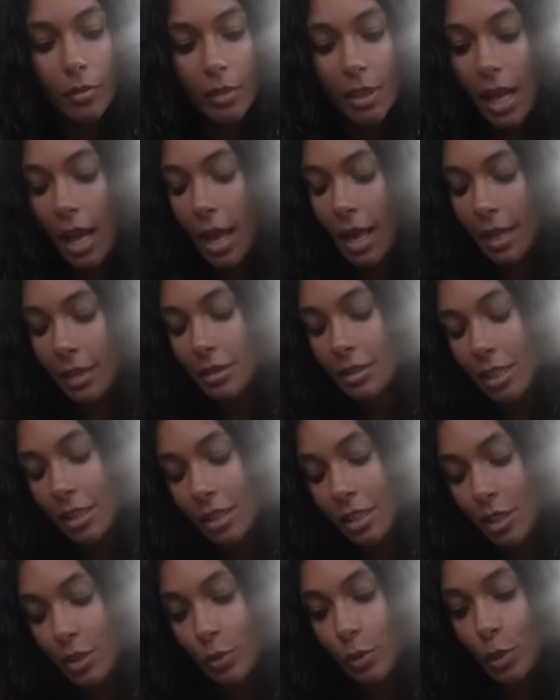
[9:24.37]
yeah,
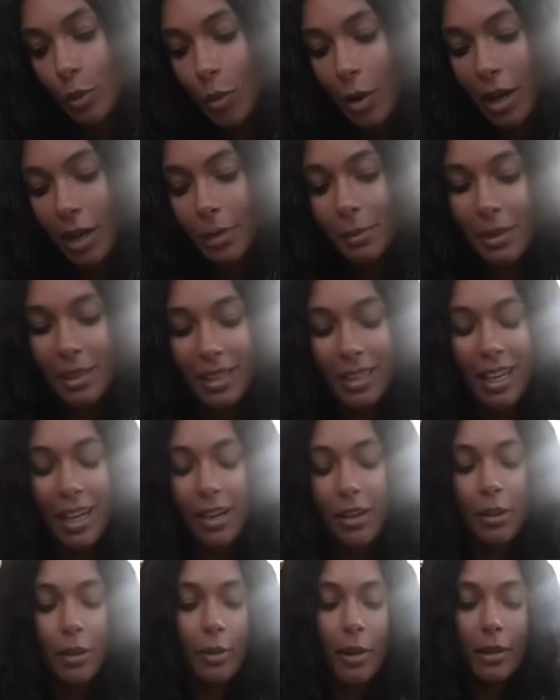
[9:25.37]
it does require me to
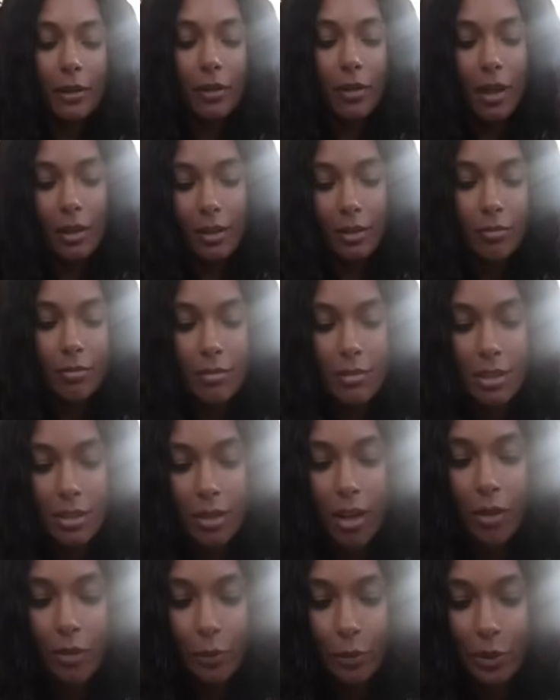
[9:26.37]
carry around a lot of
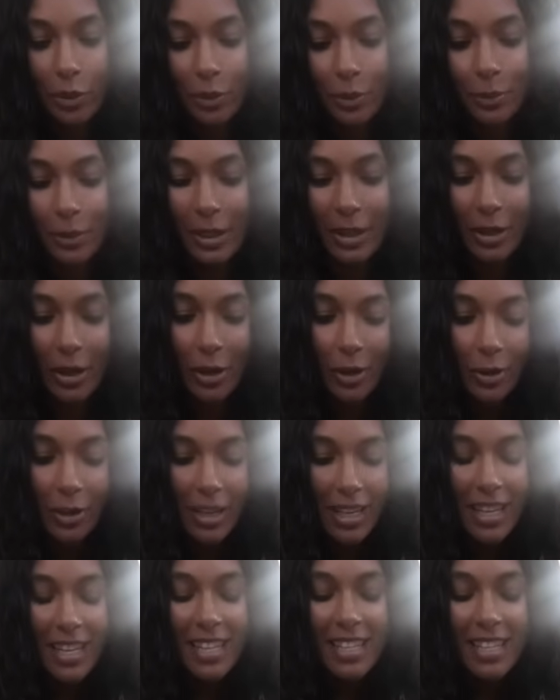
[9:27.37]
stuff with me though.